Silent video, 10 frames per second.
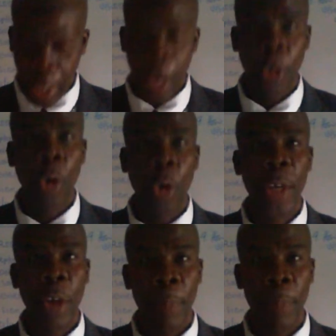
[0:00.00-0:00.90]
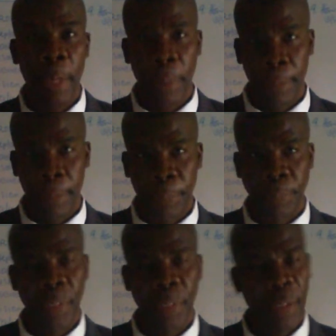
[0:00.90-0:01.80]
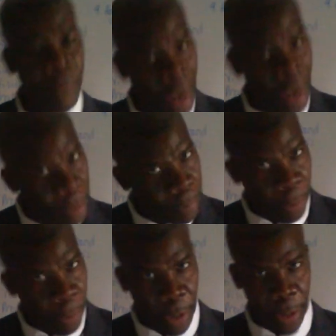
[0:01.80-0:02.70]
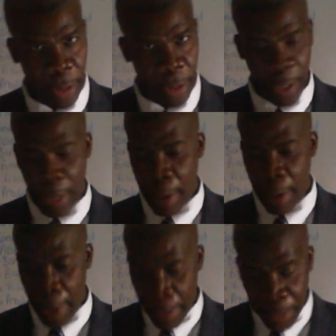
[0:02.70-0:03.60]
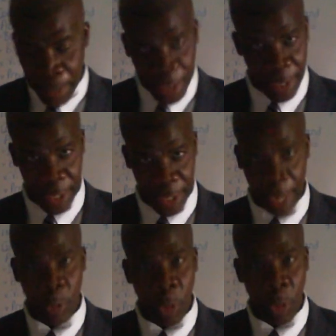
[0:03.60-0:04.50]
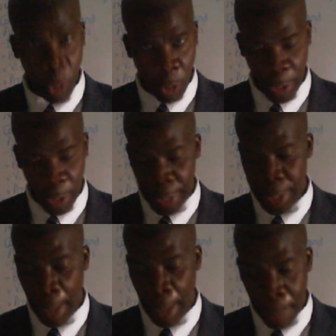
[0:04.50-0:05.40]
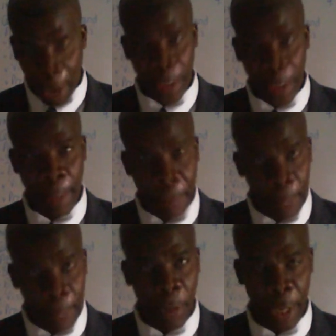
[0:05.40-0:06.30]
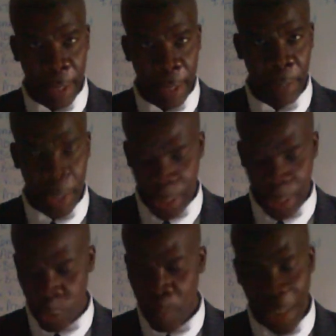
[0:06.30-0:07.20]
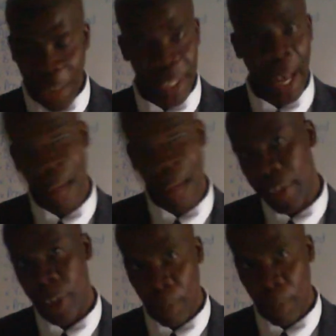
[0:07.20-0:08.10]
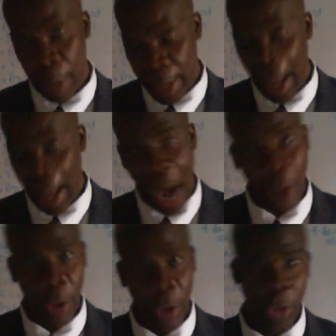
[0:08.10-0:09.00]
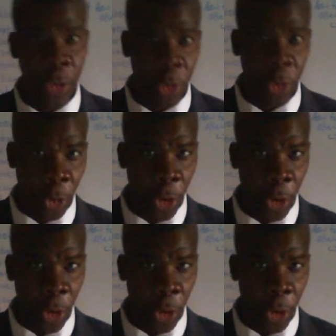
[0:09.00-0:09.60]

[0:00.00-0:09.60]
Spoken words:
growing your people. Very important. A business that will grow is about the people in the business. You must have in your plan how you're going to grow